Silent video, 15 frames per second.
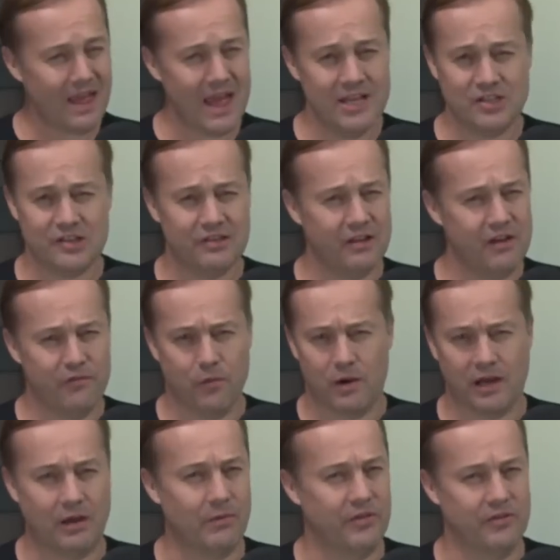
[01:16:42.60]
I just love
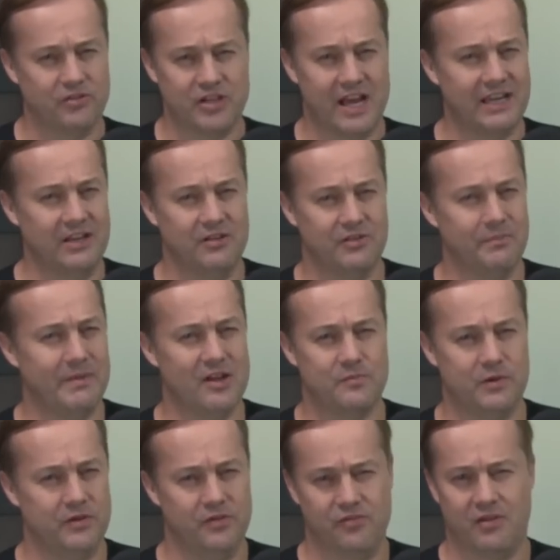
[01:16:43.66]
working with you, Jackie. You're the best
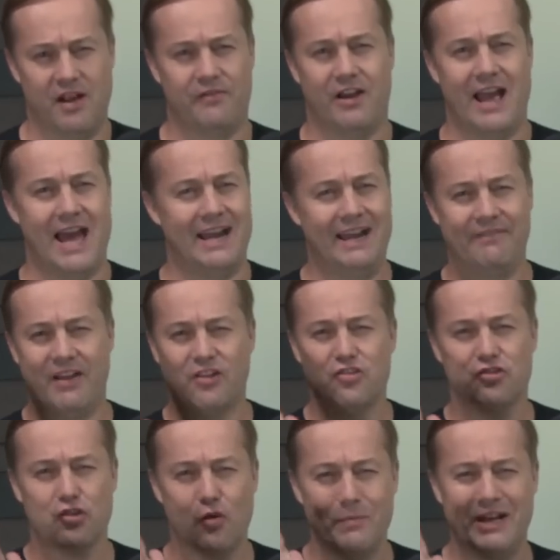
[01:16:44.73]
producer I ever had, and I've had
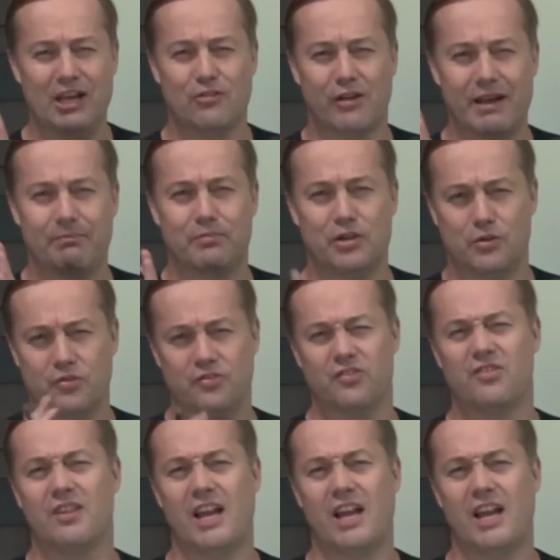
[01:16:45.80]
so many great producers.